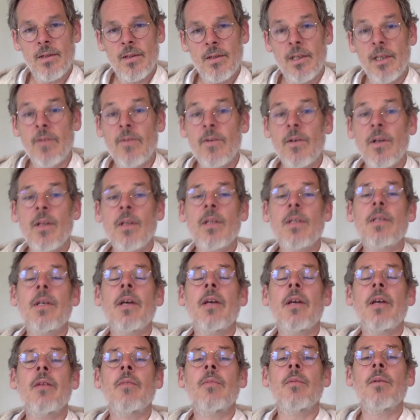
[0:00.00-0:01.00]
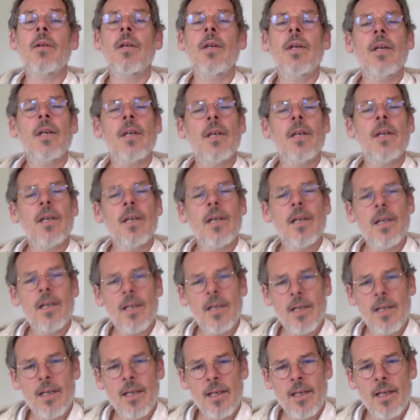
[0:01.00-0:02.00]
Leave it on the table
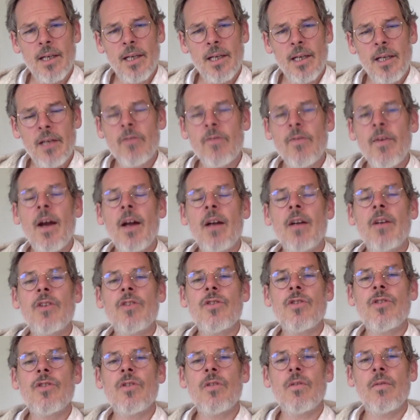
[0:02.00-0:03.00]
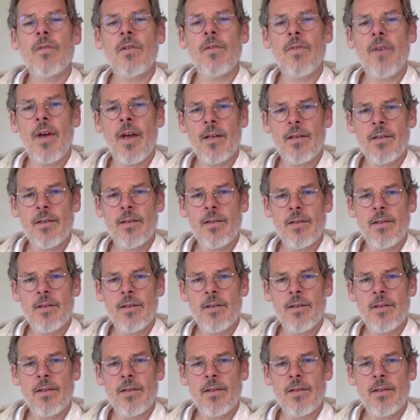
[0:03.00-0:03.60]
and later varnish over the fact.